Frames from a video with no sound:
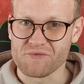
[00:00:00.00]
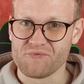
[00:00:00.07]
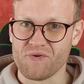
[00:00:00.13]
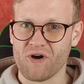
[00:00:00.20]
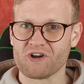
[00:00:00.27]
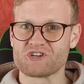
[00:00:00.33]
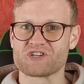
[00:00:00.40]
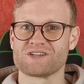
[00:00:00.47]
a
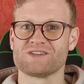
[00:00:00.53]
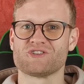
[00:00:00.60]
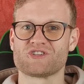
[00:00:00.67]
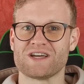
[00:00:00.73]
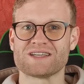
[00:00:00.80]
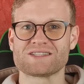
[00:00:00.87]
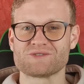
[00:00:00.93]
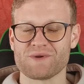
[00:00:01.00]
fortune
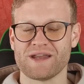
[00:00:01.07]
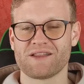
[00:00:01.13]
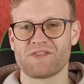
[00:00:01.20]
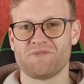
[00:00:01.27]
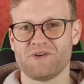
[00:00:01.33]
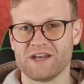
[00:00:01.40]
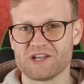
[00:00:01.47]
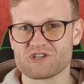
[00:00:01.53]
just trading
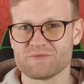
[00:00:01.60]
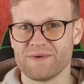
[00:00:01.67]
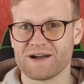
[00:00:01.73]
the financial